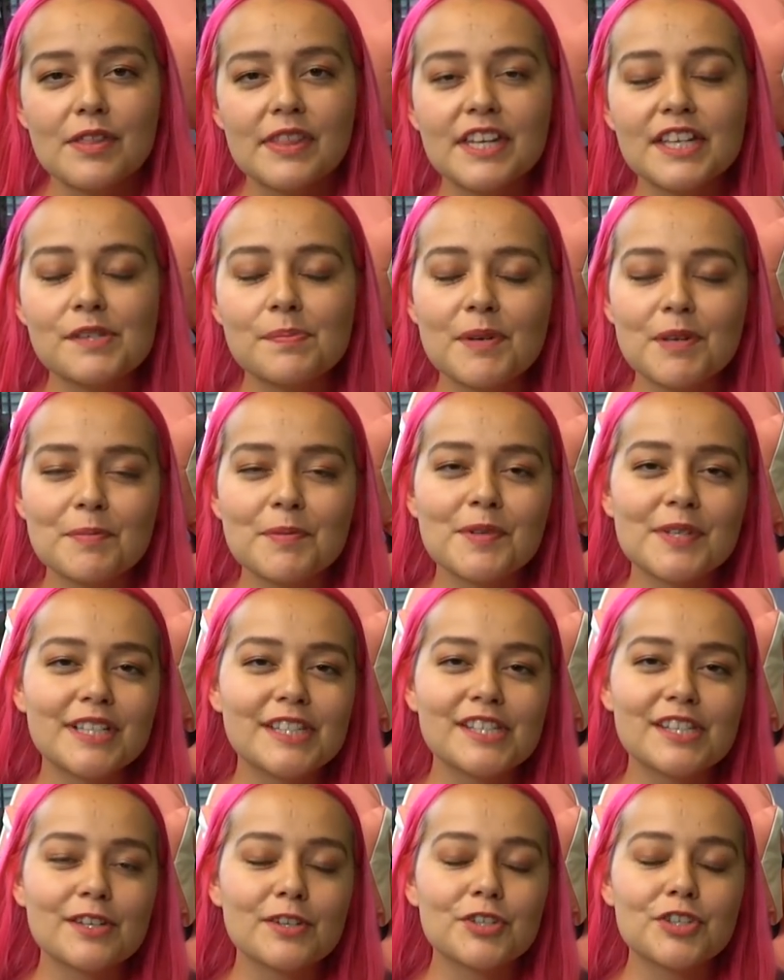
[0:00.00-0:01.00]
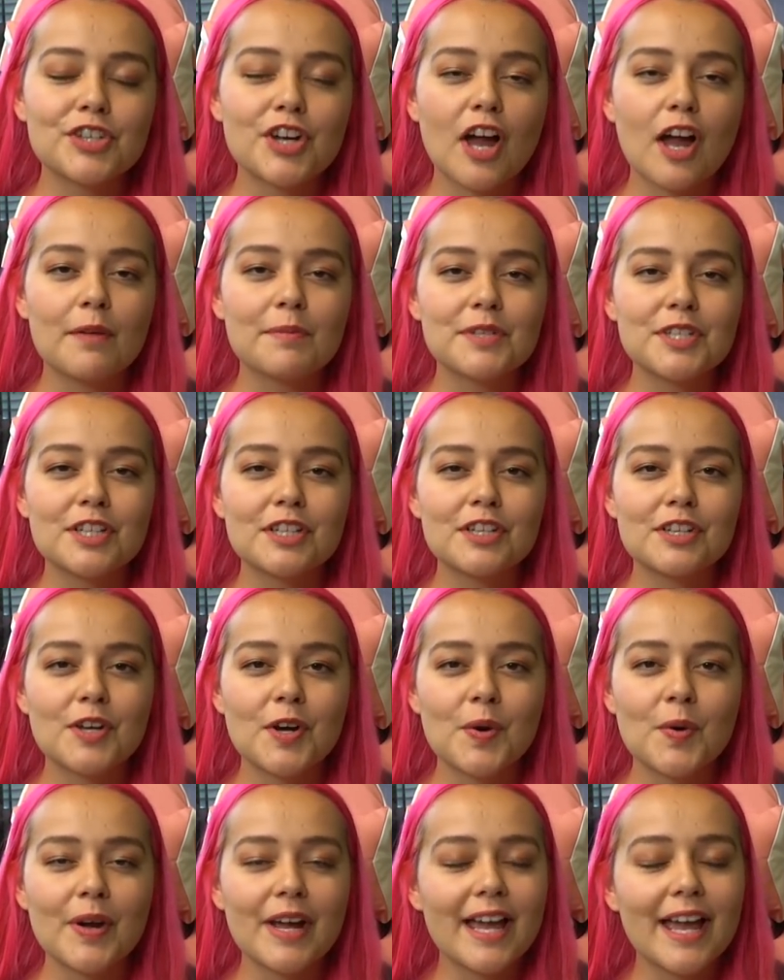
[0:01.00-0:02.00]
these people, it's their job to
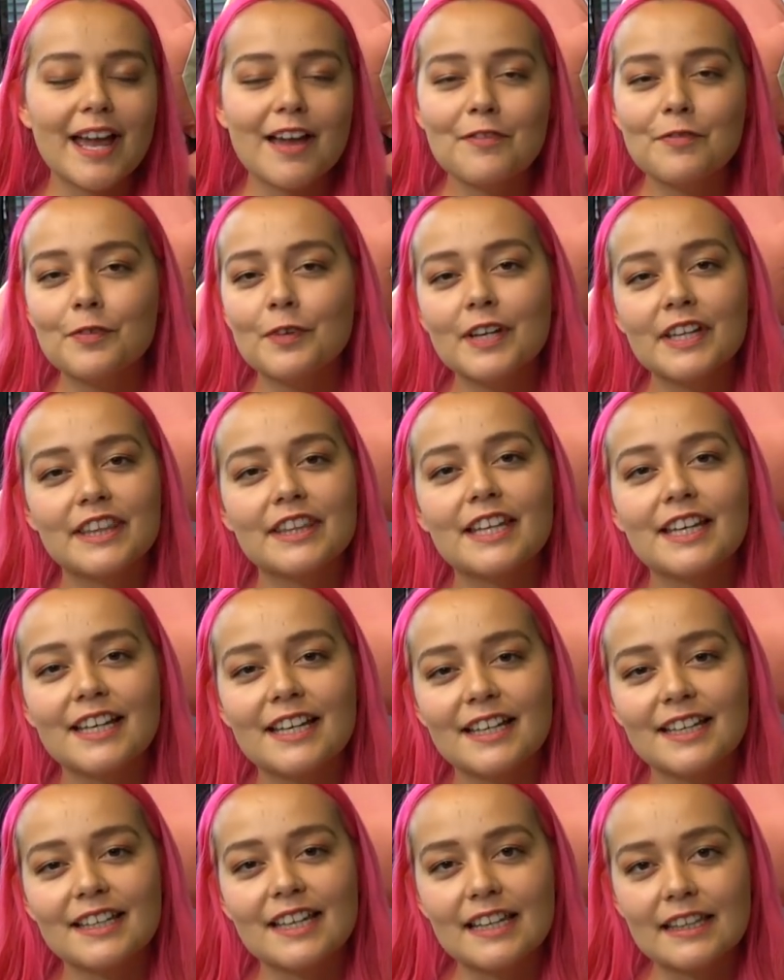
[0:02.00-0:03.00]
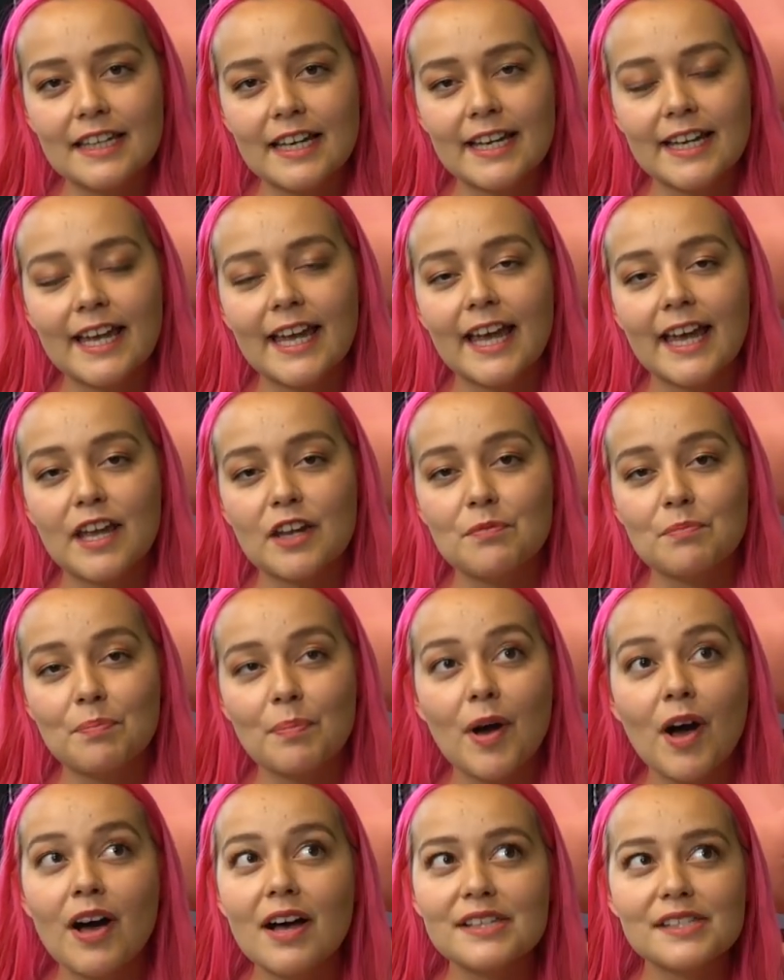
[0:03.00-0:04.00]
know everything that they can
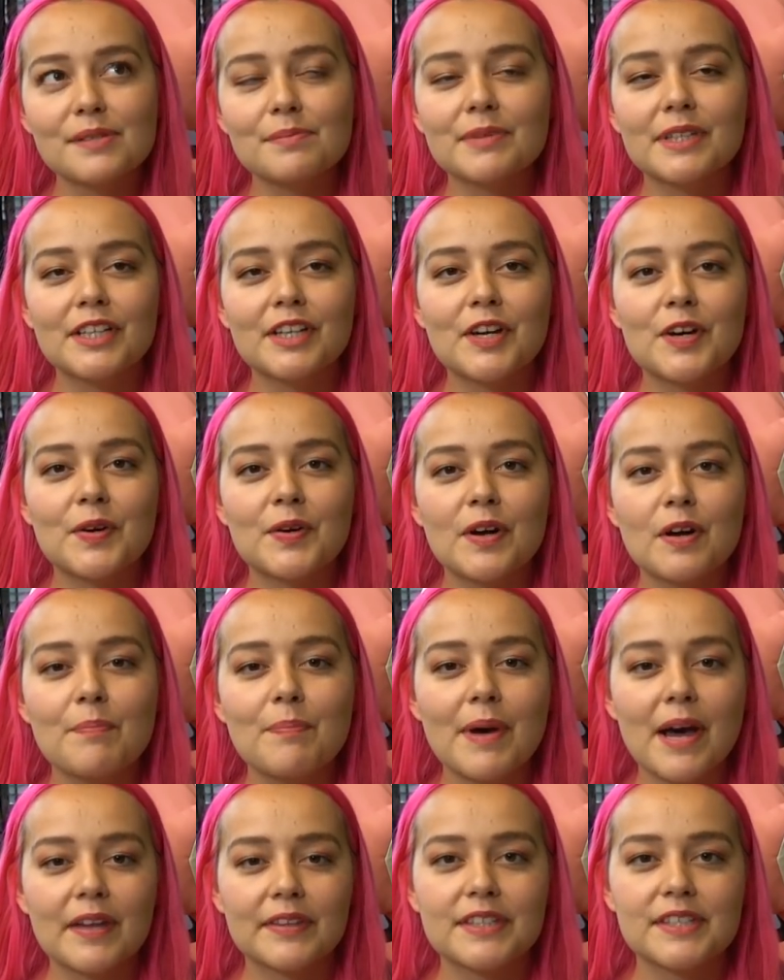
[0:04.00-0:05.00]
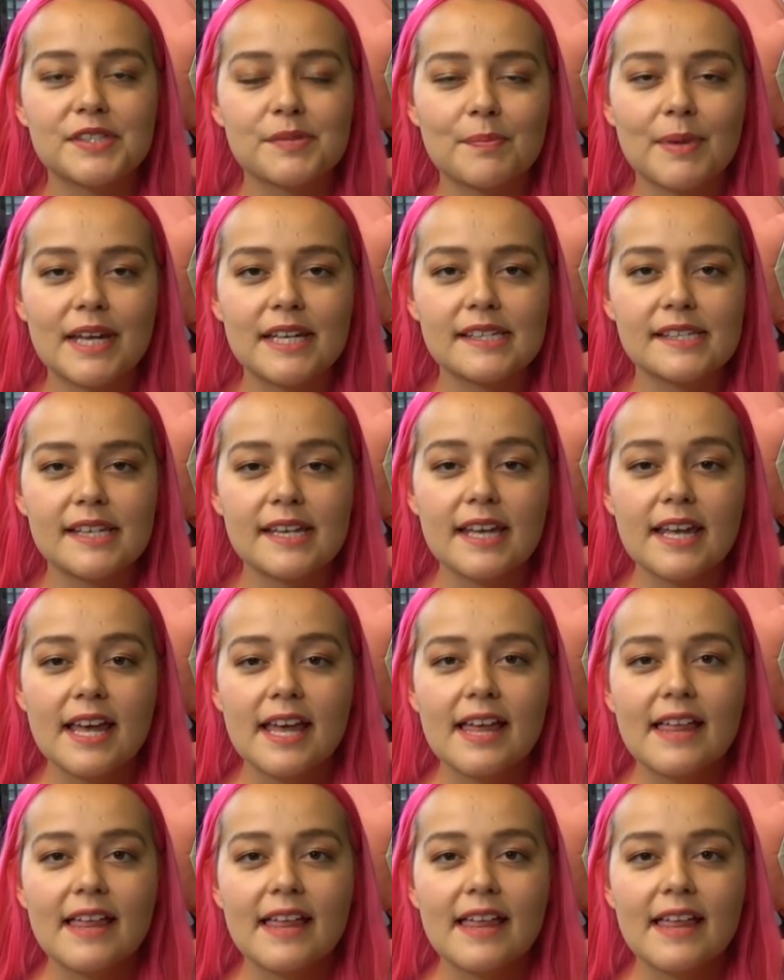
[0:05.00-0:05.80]
possibly know about these mice.